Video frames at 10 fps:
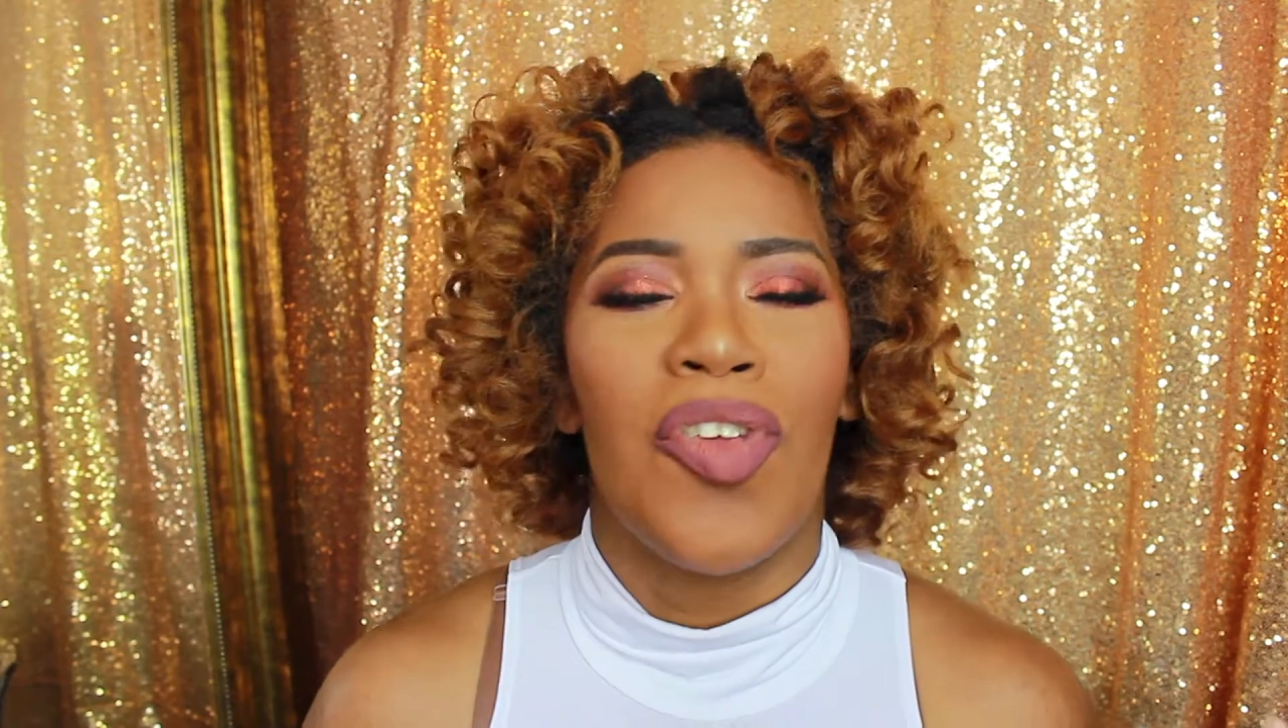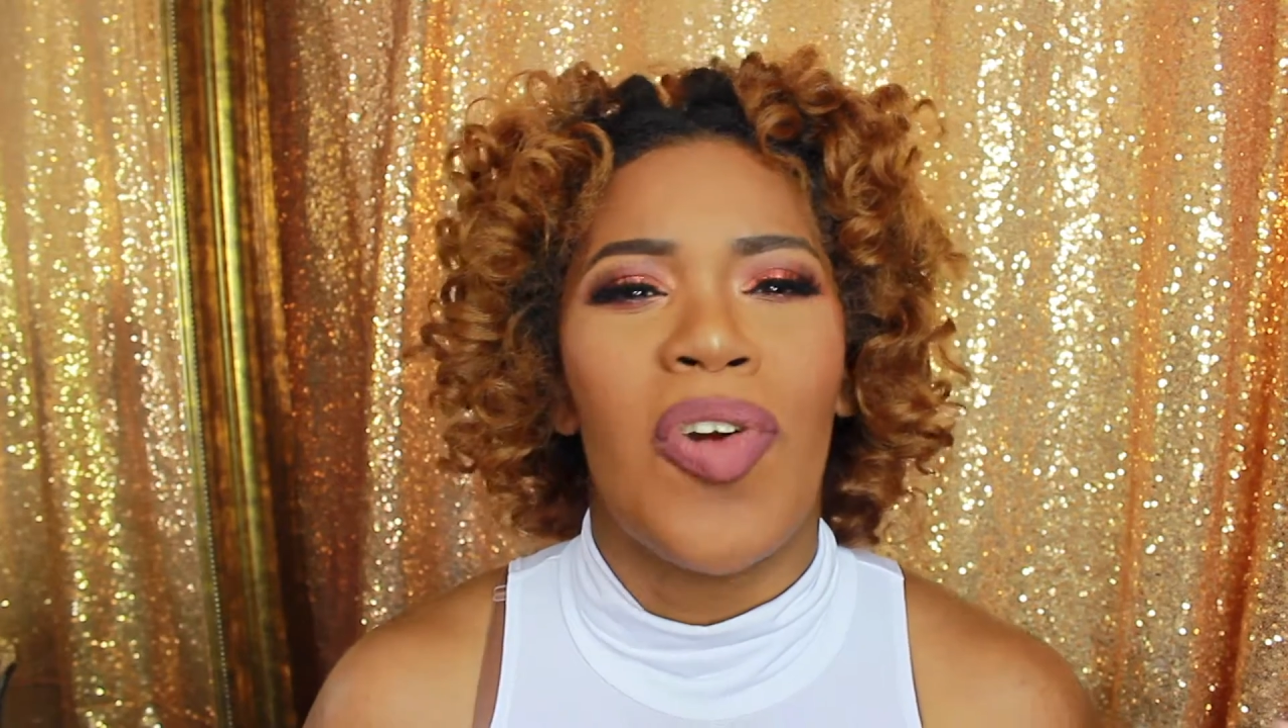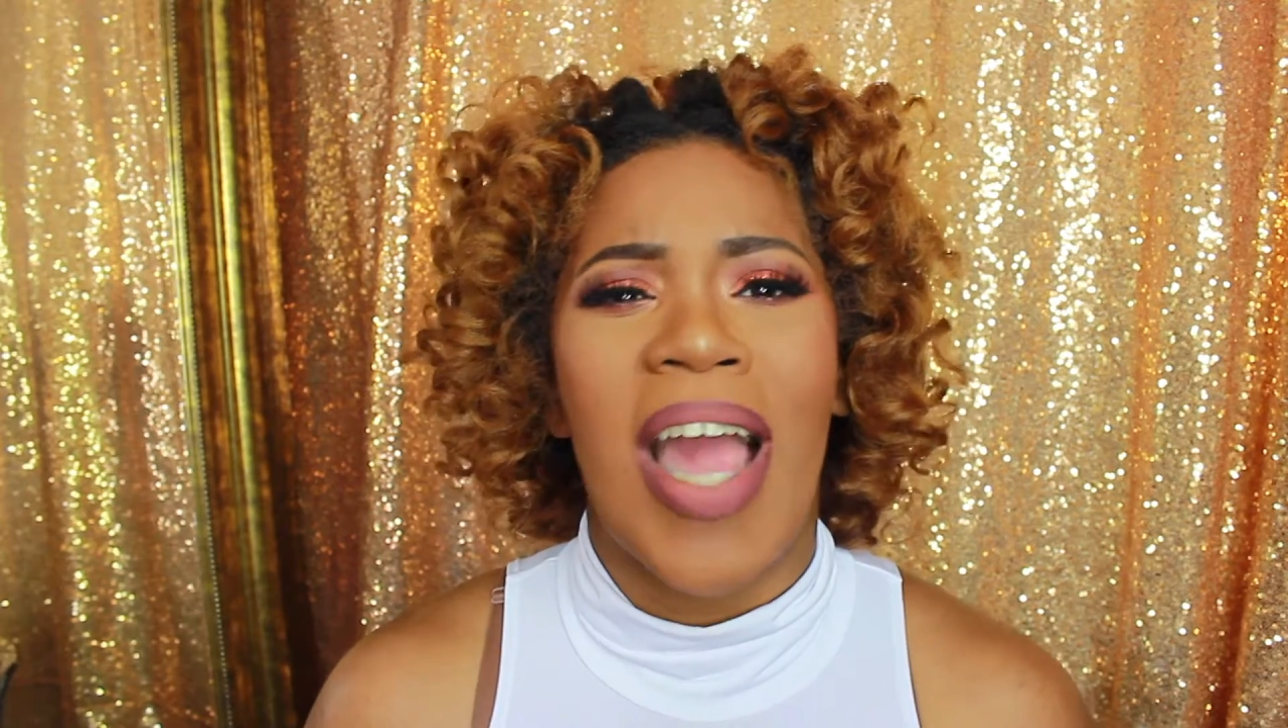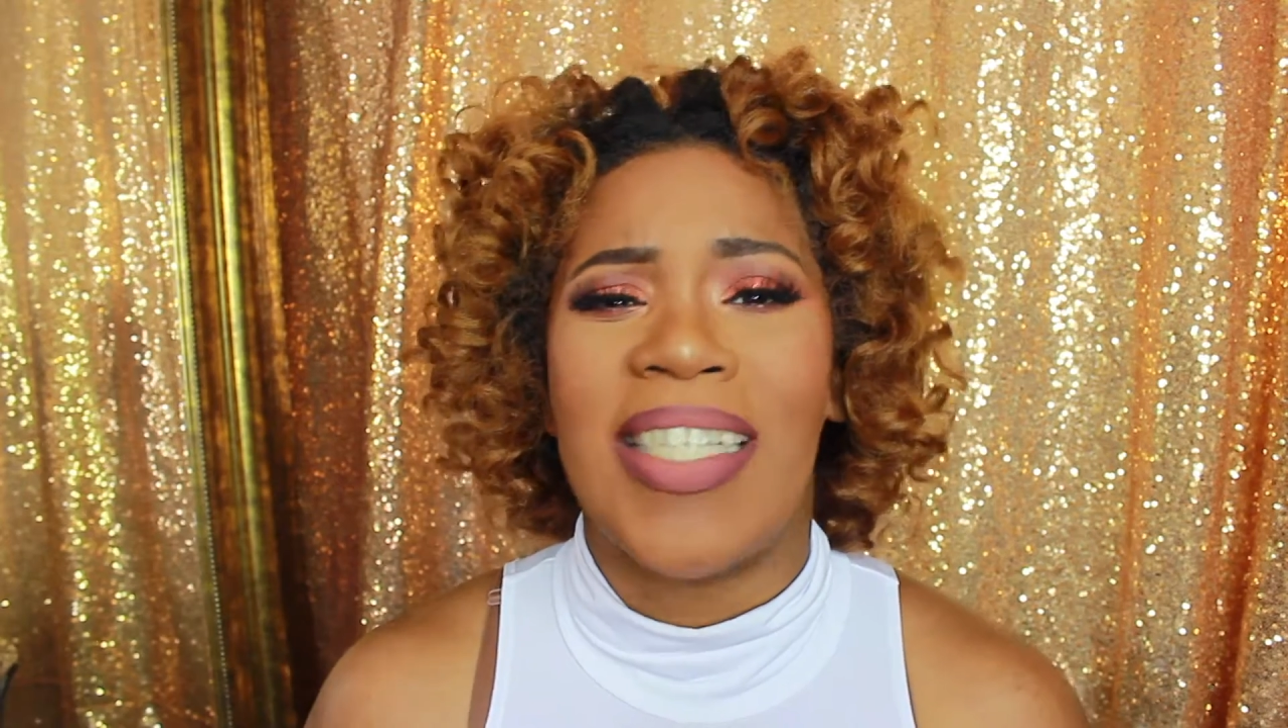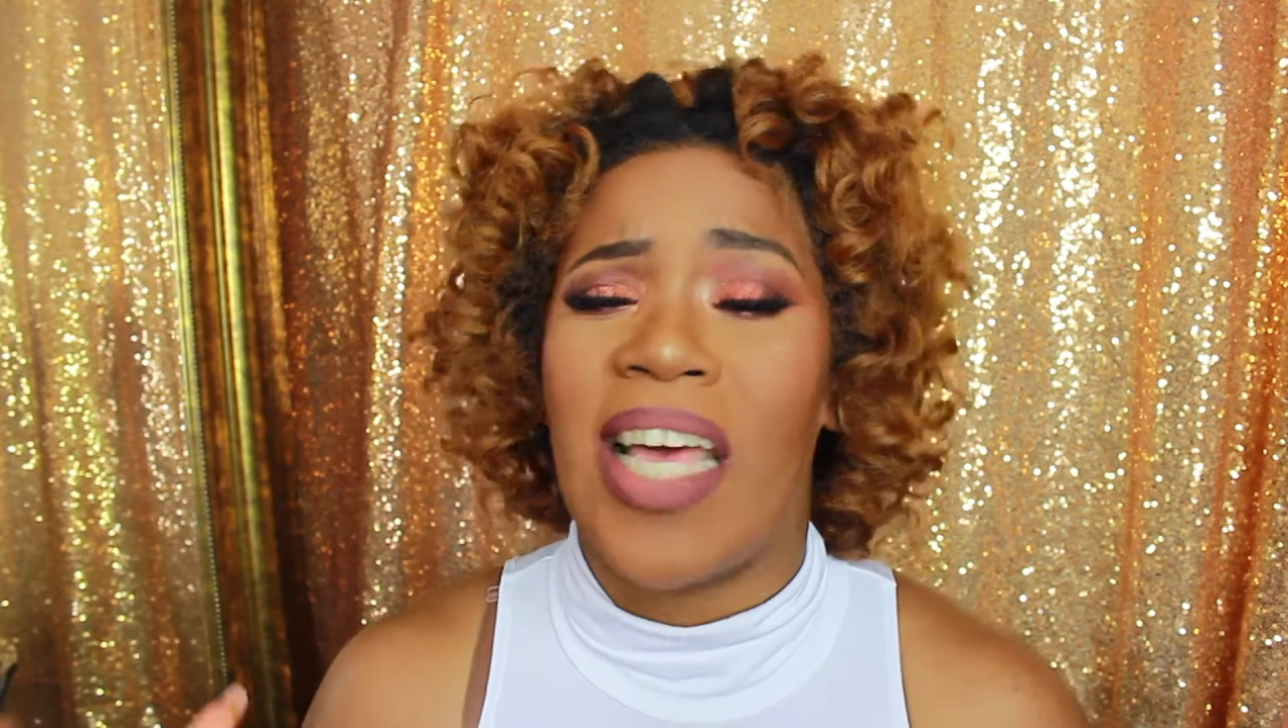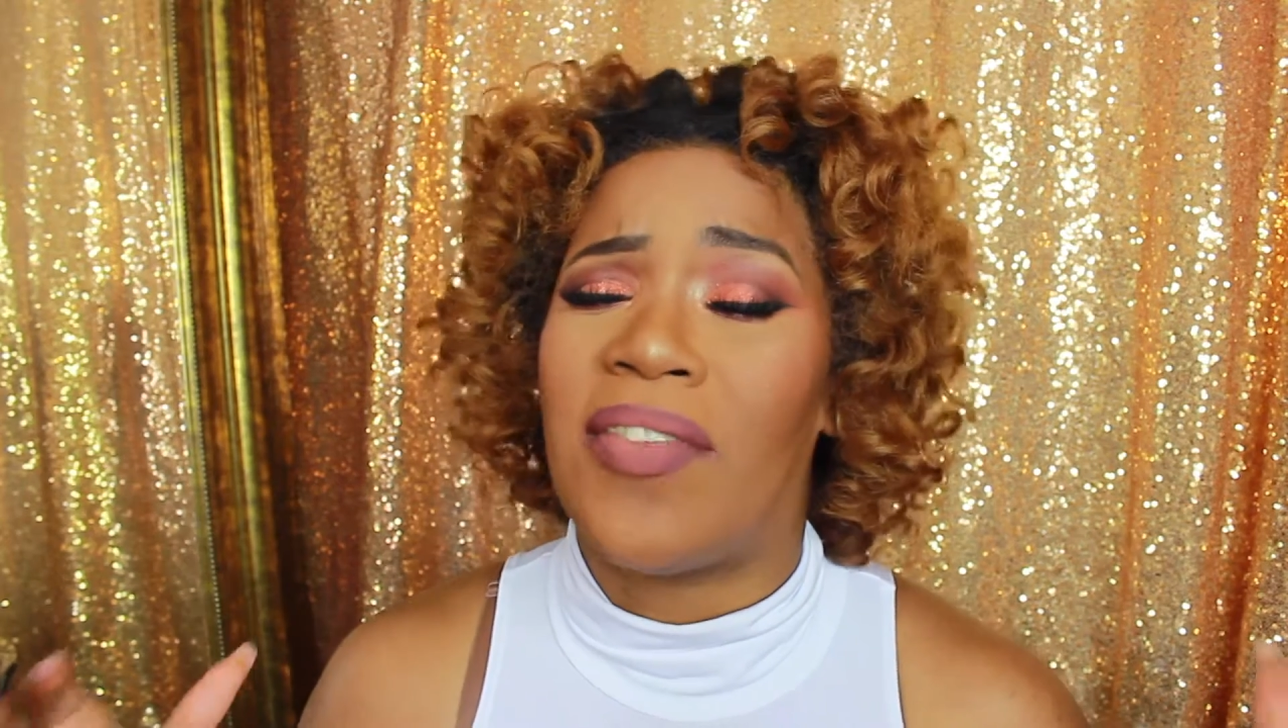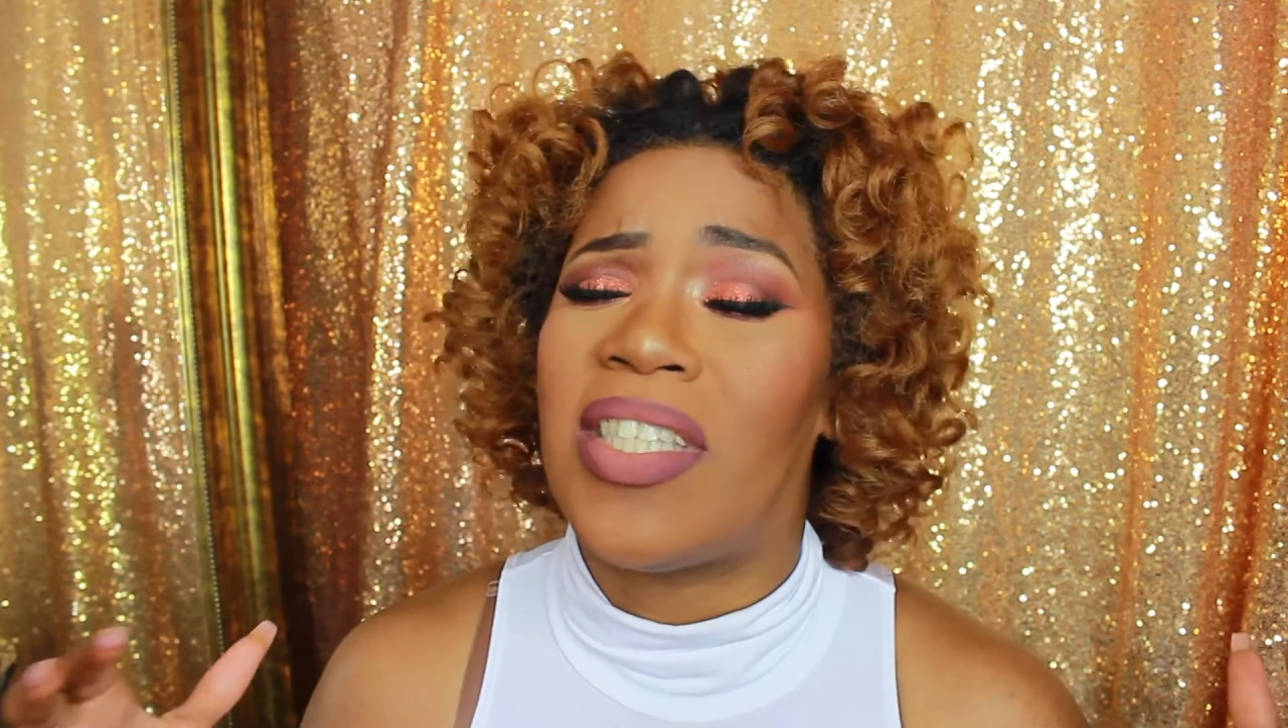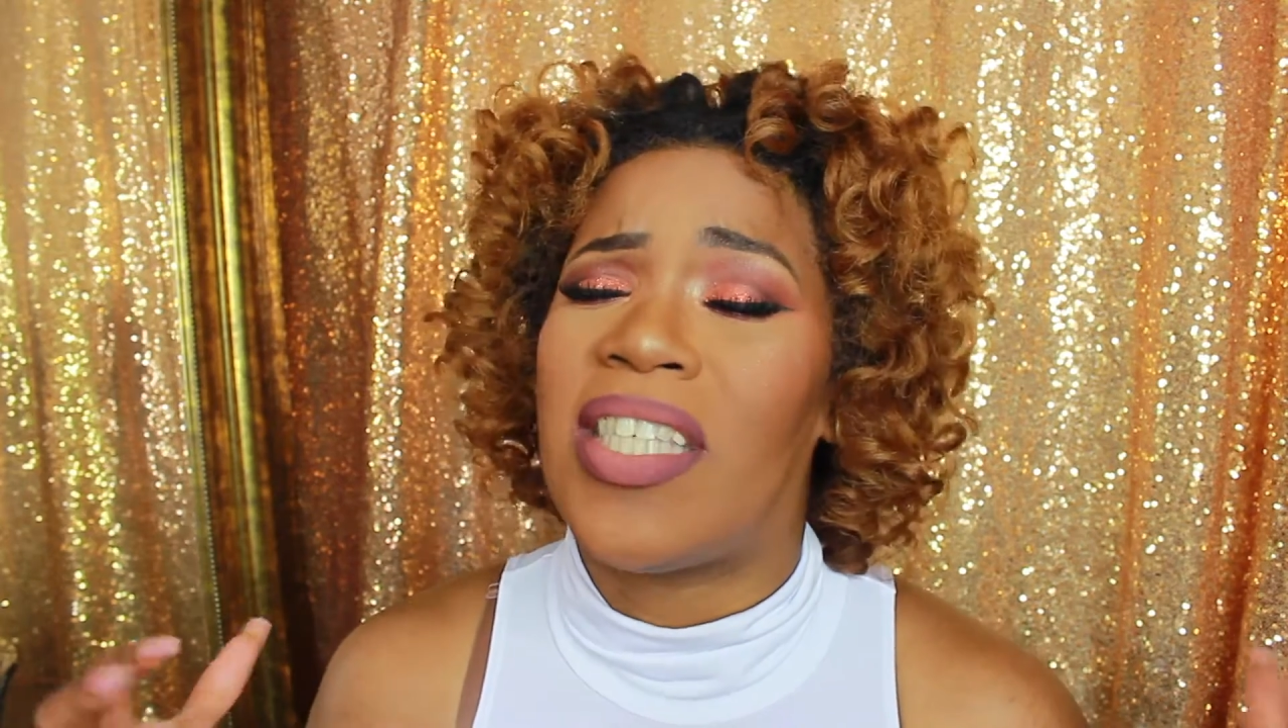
You guys have